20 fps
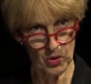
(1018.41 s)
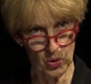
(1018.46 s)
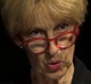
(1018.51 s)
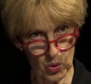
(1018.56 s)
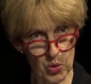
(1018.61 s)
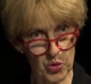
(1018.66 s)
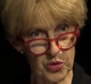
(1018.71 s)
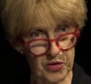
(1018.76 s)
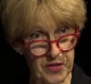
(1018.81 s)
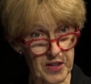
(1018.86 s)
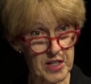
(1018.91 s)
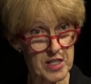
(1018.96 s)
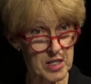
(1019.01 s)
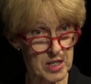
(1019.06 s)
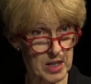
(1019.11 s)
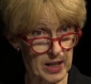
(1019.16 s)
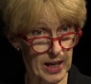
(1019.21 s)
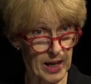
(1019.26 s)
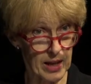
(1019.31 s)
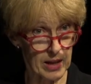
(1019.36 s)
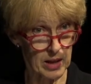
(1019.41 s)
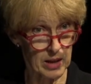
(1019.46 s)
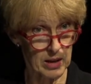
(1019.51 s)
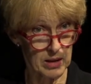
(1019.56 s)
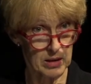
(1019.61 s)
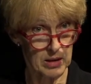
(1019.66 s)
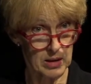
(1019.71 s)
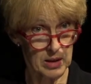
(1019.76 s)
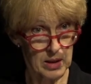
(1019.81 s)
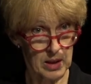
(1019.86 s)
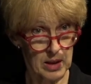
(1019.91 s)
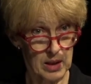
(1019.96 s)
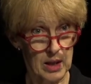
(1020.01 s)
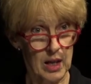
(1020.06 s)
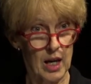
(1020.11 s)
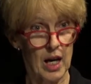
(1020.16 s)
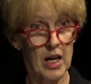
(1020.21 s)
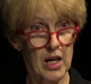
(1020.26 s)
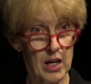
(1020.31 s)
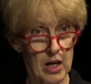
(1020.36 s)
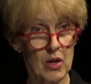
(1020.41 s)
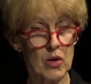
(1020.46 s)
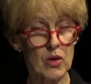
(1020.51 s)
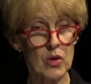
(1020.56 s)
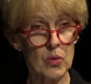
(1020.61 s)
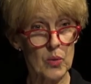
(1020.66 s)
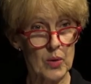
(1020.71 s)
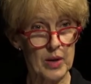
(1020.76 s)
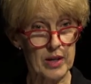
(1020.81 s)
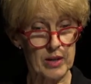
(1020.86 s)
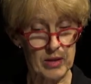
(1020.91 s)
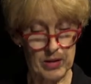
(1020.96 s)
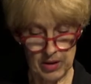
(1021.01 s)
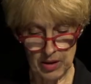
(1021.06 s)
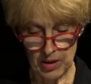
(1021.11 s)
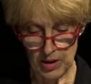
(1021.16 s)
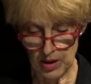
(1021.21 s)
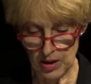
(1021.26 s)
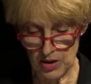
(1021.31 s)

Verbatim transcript: all fits together along with